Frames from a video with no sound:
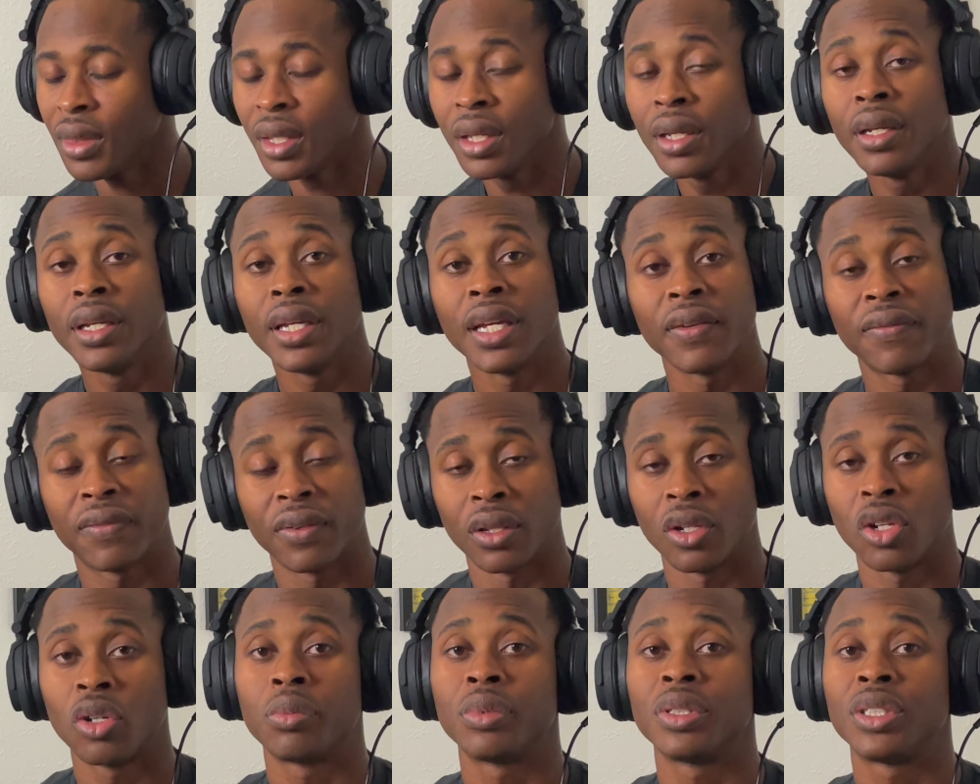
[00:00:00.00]
And for
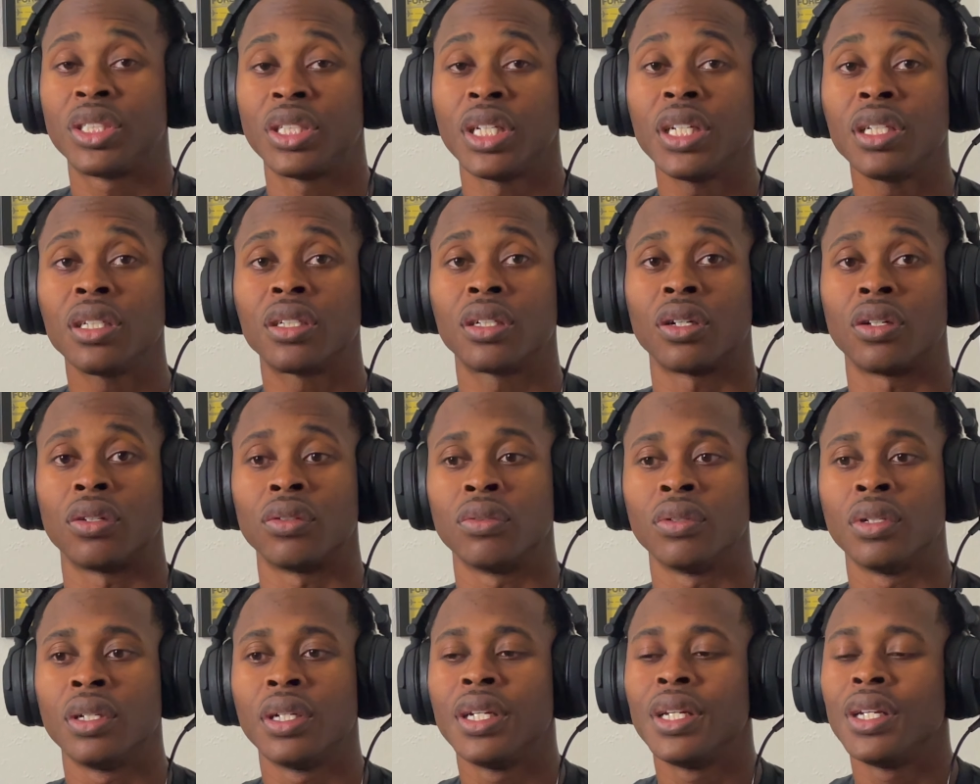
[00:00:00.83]
Lomachenko,
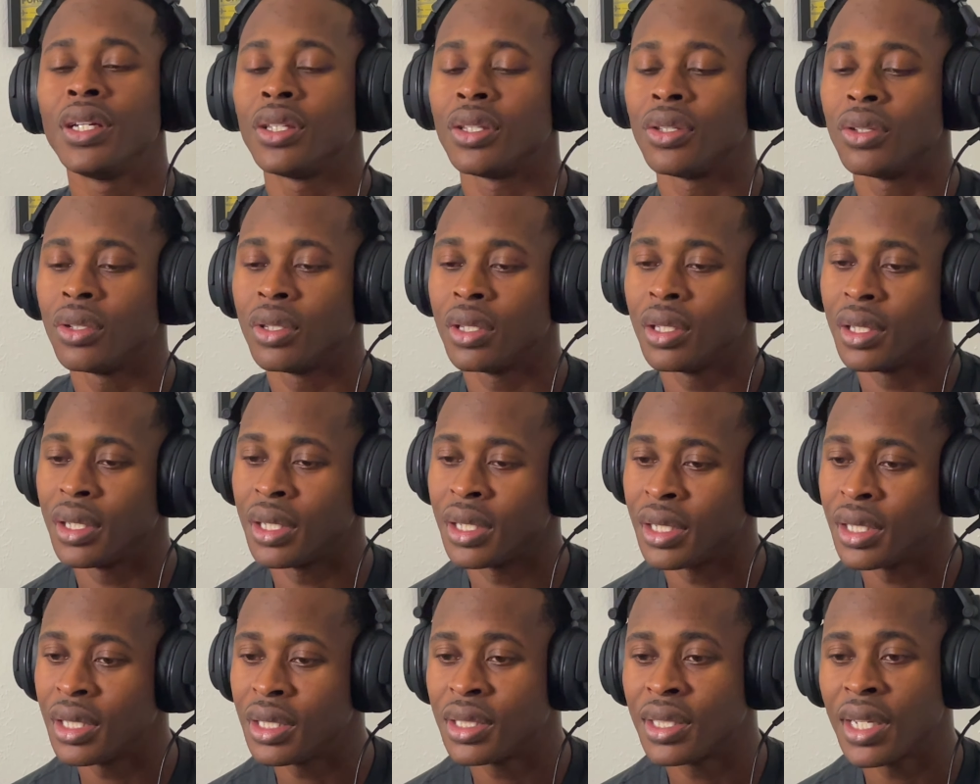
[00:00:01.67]

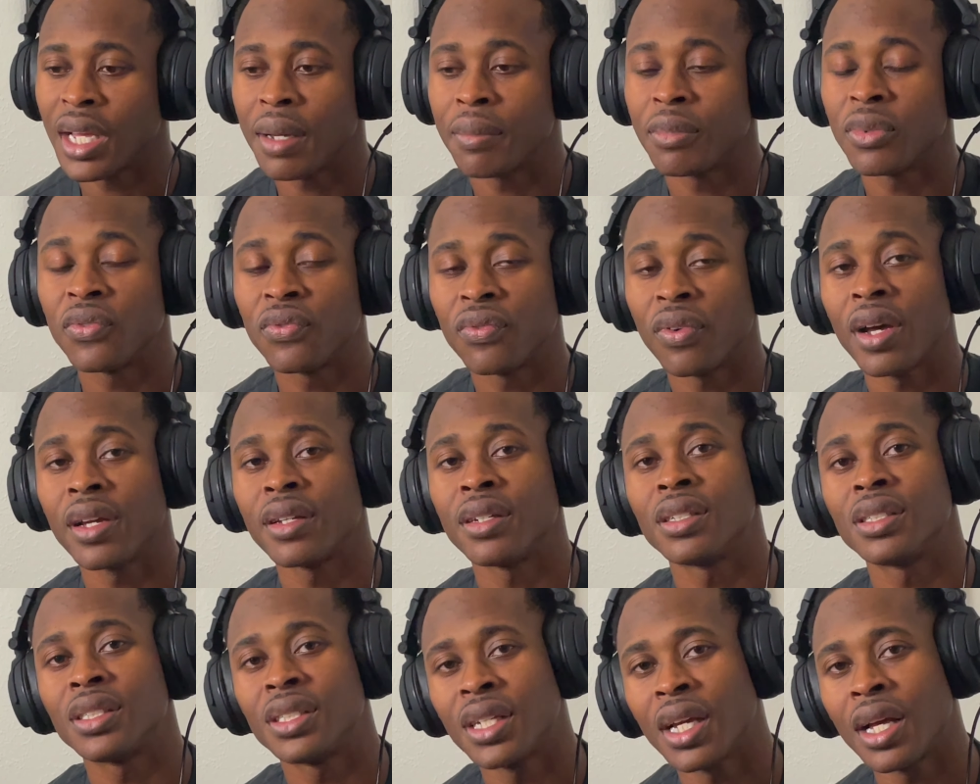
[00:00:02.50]
anytime you fighting a
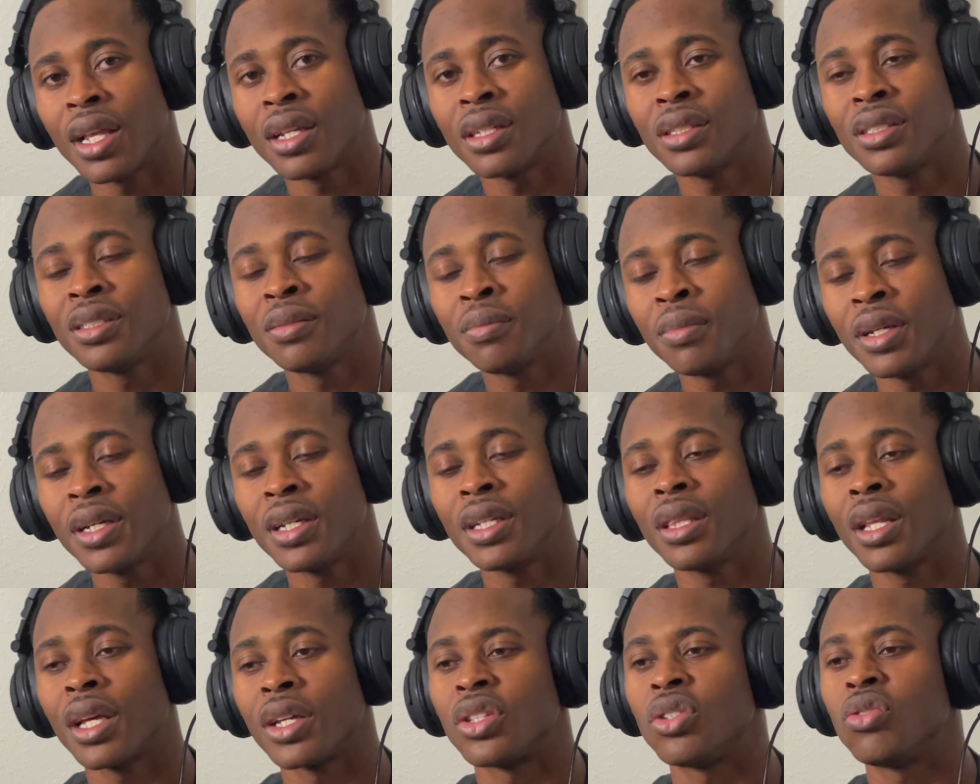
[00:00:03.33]
challenger, man,
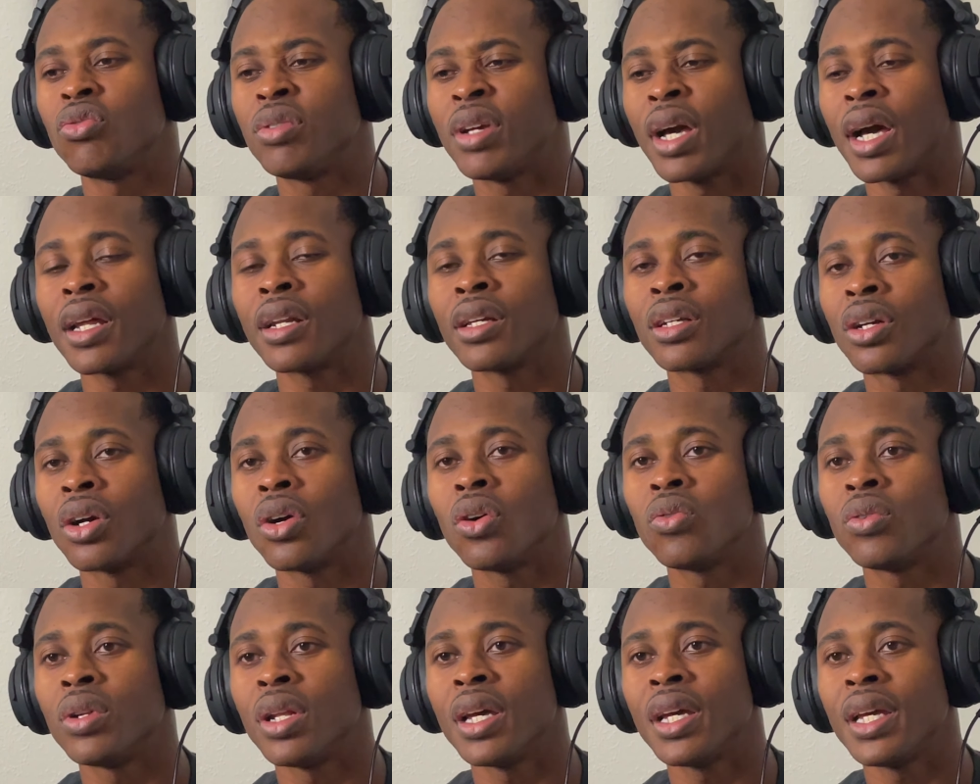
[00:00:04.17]
like, you gotta go
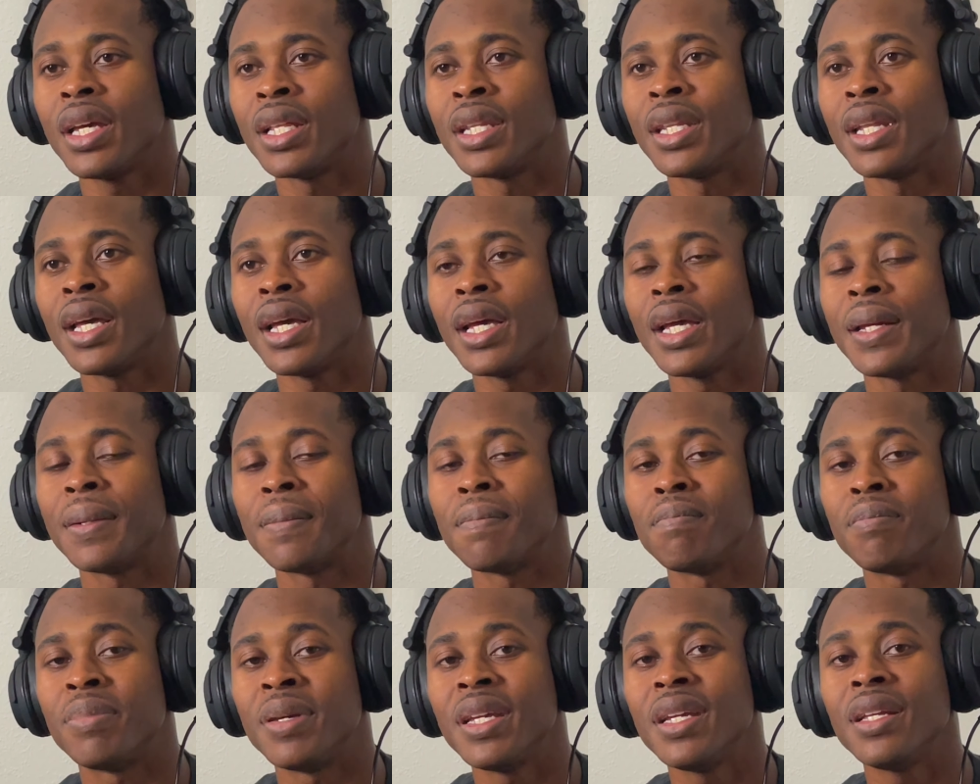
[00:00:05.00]
in there
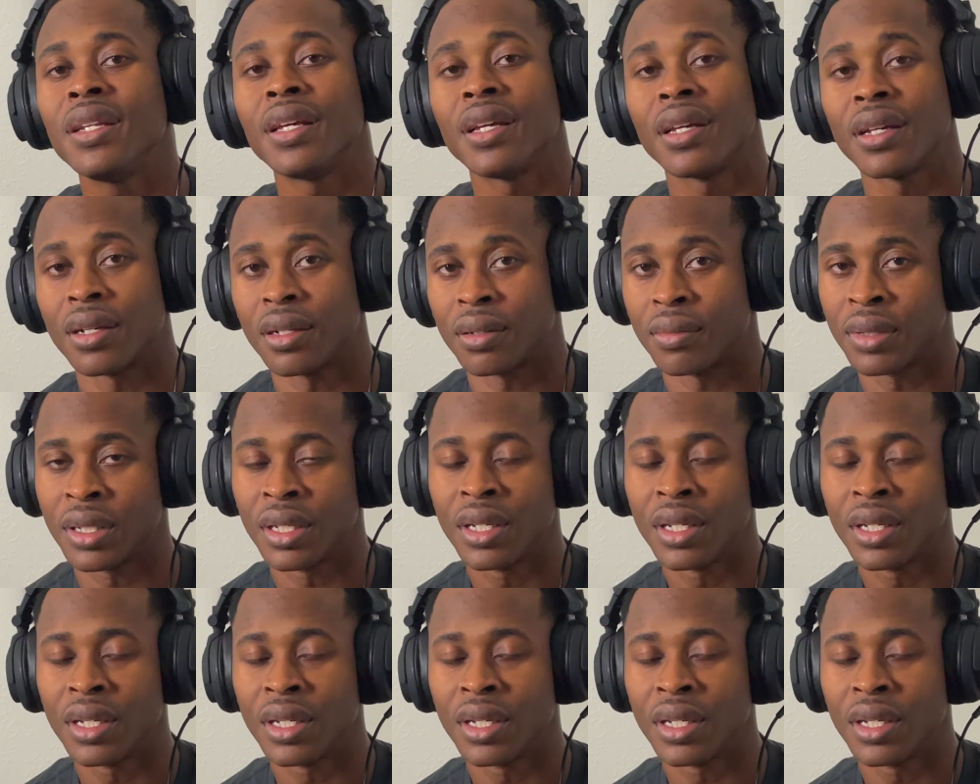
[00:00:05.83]
and beat him.